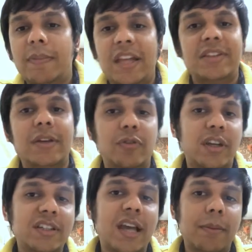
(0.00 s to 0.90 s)
Let's say,
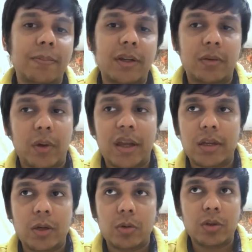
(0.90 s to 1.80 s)
for example,
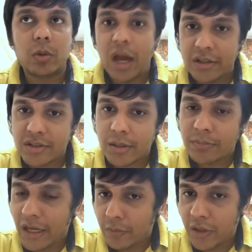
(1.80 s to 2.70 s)
right, you are in
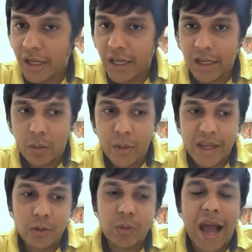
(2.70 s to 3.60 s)
some network area
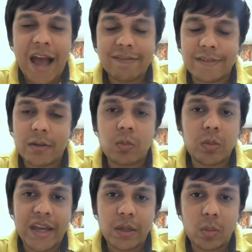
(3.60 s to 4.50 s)
where you have a
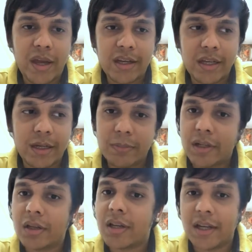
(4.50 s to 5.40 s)
very, very
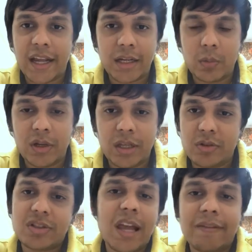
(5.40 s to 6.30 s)
limited connectivity. You
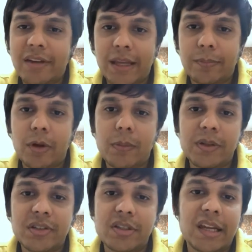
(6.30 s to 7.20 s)
just have like
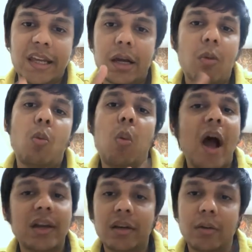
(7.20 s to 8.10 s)
probably just like
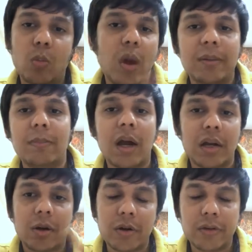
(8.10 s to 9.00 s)
one
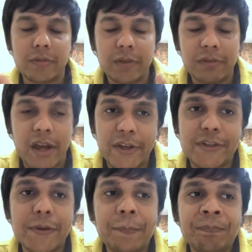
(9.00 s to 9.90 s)
bar on your
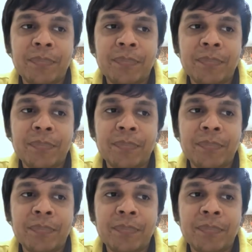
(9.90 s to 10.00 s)
device.